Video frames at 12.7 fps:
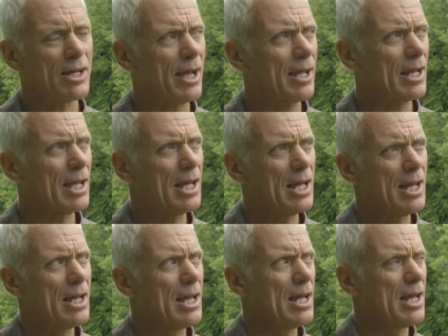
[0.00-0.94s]
like
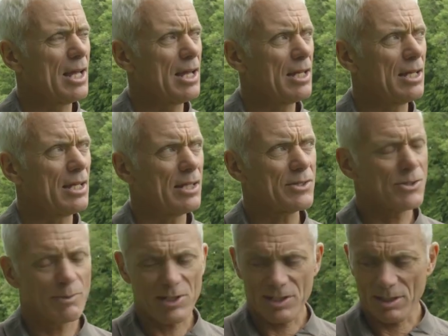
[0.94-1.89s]
it's
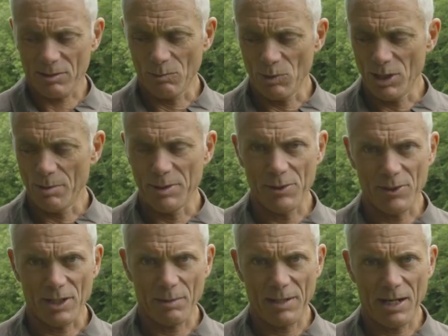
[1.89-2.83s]
almost like a wormy
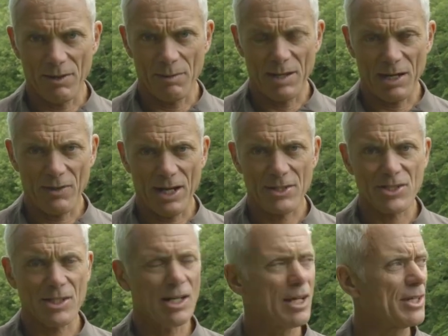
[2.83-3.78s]
thing about about that
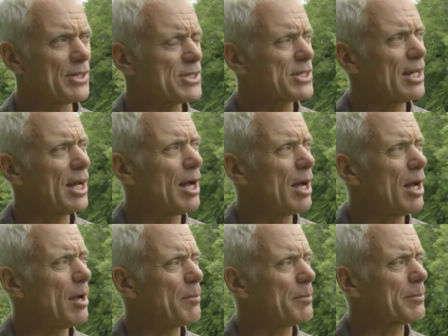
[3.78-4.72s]
size.
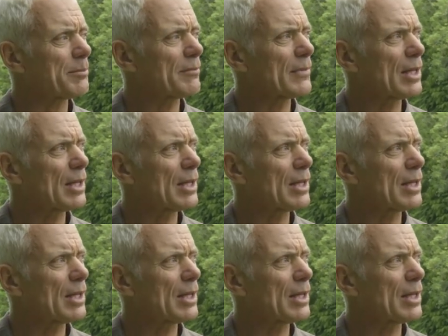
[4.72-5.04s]
Um,